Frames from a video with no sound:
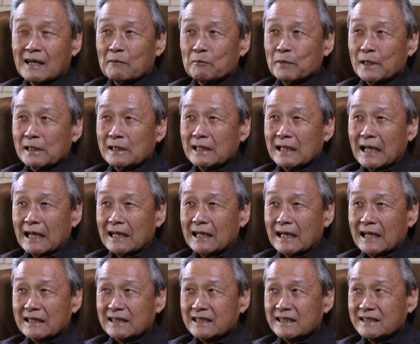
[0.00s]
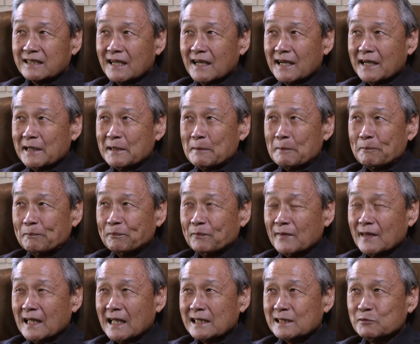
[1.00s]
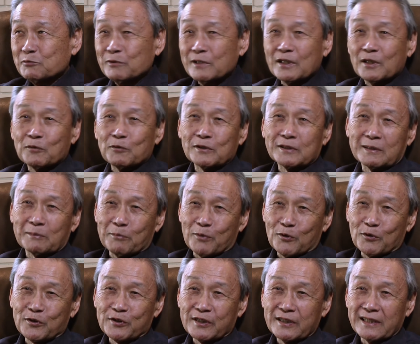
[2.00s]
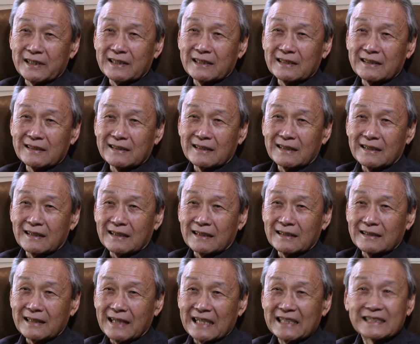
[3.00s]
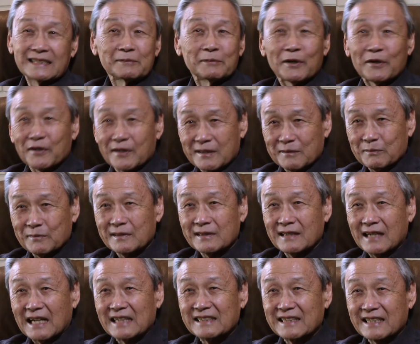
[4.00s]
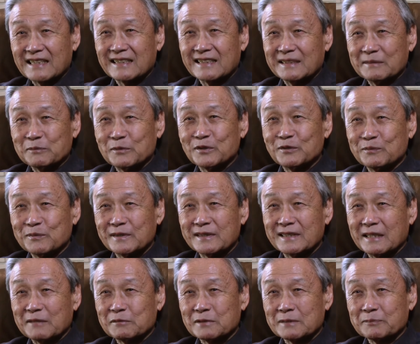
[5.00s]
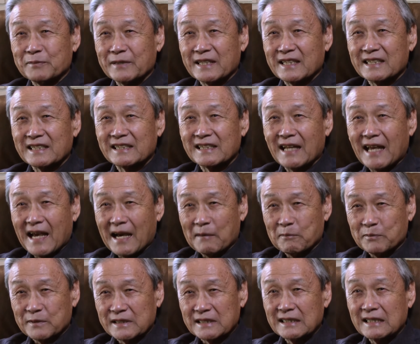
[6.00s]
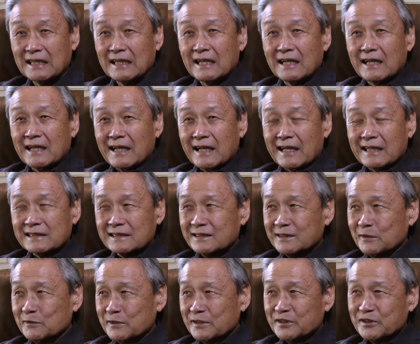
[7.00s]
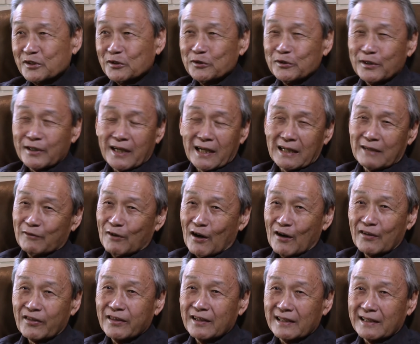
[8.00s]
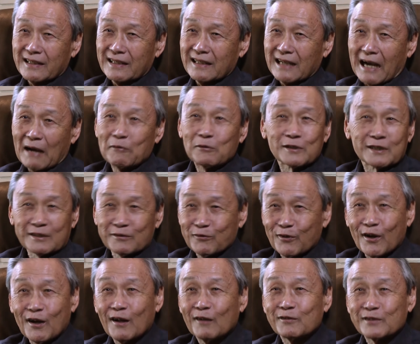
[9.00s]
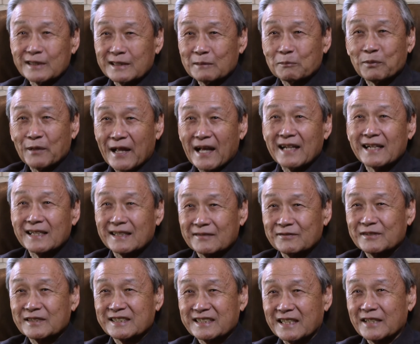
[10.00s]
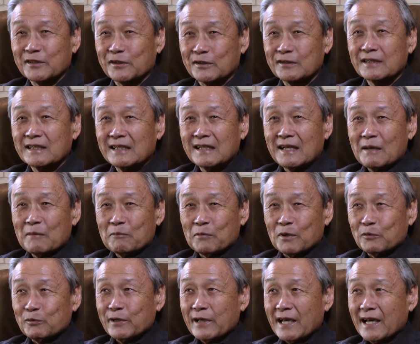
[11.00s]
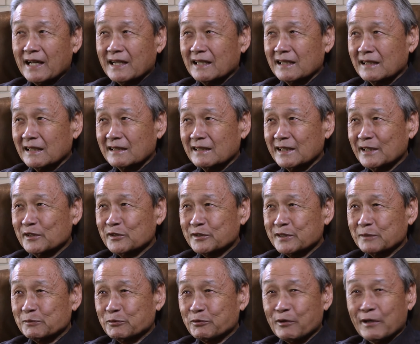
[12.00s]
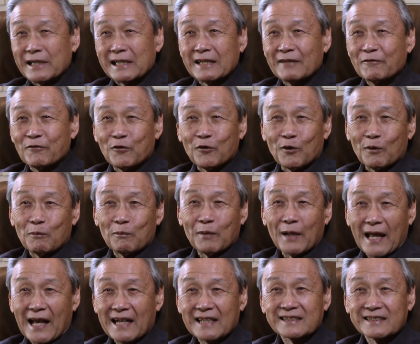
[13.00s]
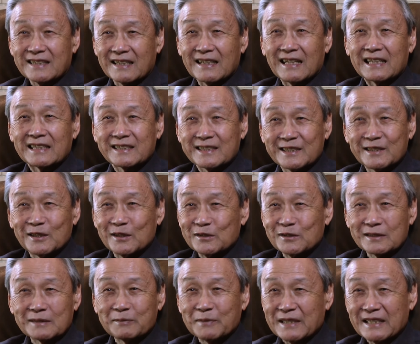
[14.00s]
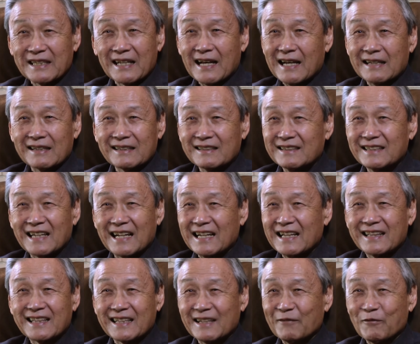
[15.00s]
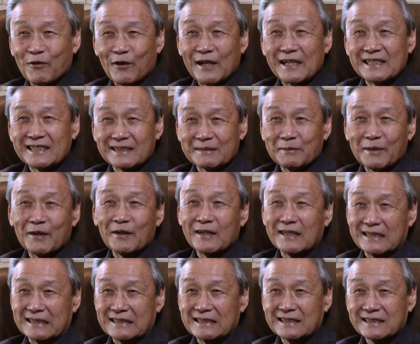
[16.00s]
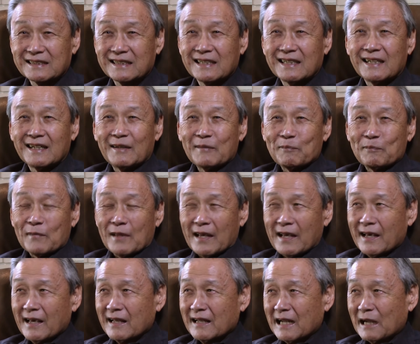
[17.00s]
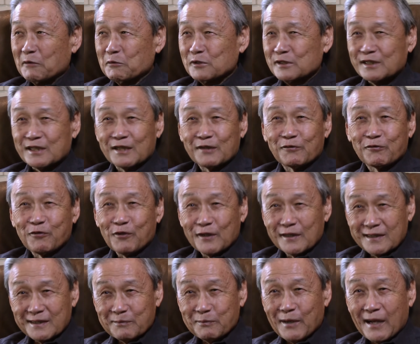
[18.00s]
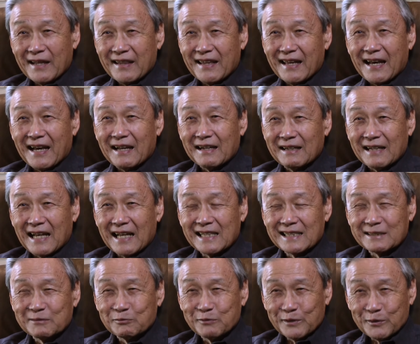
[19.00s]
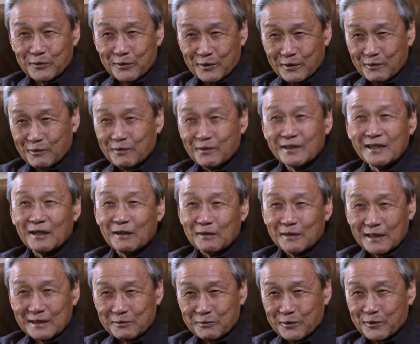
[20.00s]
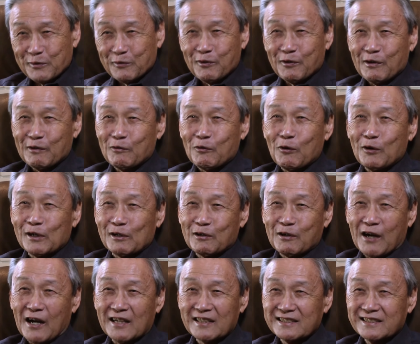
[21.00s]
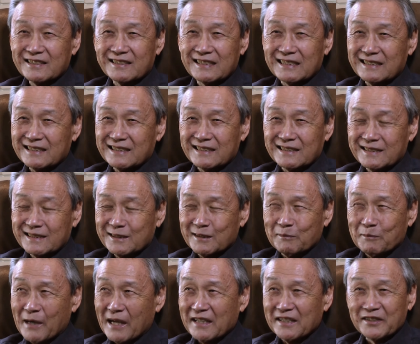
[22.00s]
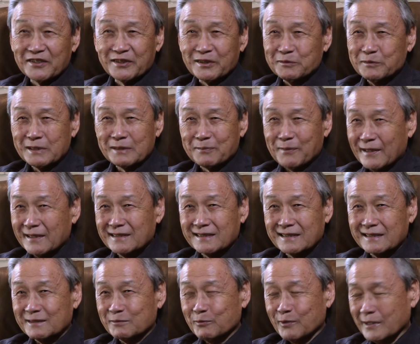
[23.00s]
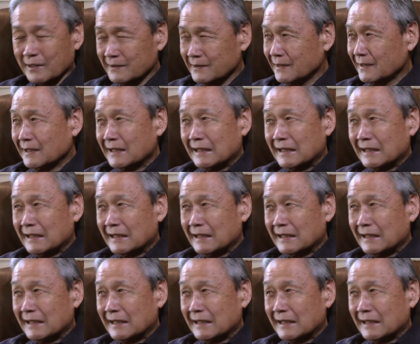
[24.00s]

But at the time, that's when there was a burgeoning Asian American identity movement that was beginning to happen. And so to show you kind of our thinking, I was involved in the planning of the center, but we had a leadership training for blacks and Latinos, but not anything for Asian Americans. And I was confronted by that as we were, growing consciousness. And so my initial response is, well,